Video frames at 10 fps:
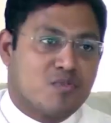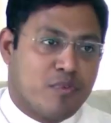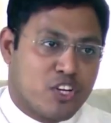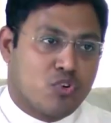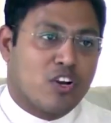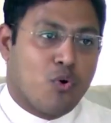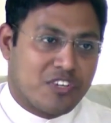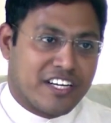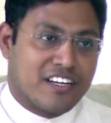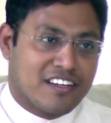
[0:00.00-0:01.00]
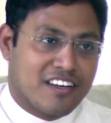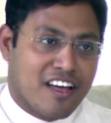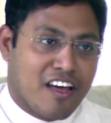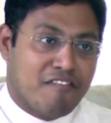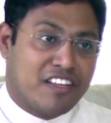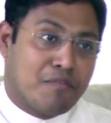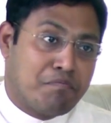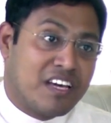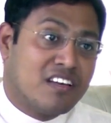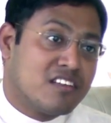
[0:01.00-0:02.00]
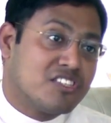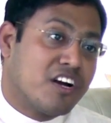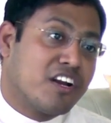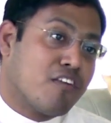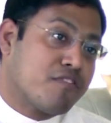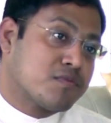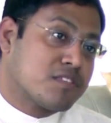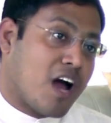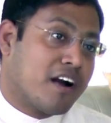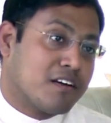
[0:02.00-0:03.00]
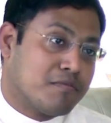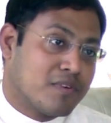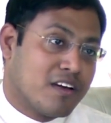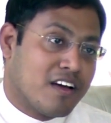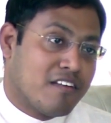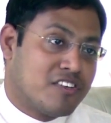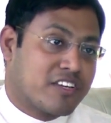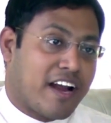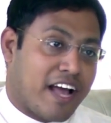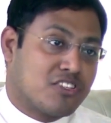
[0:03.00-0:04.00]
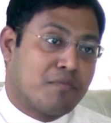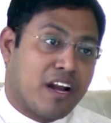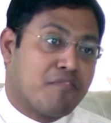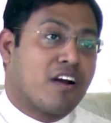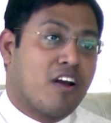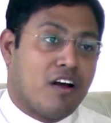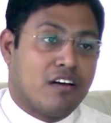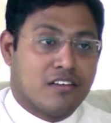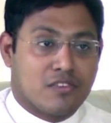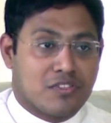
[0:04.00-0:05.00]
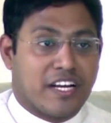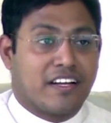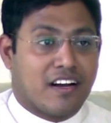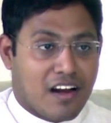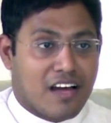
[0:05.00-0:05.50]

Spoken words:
a spiritual quotient when they begin the journey of a startup, which can actually benefit the society at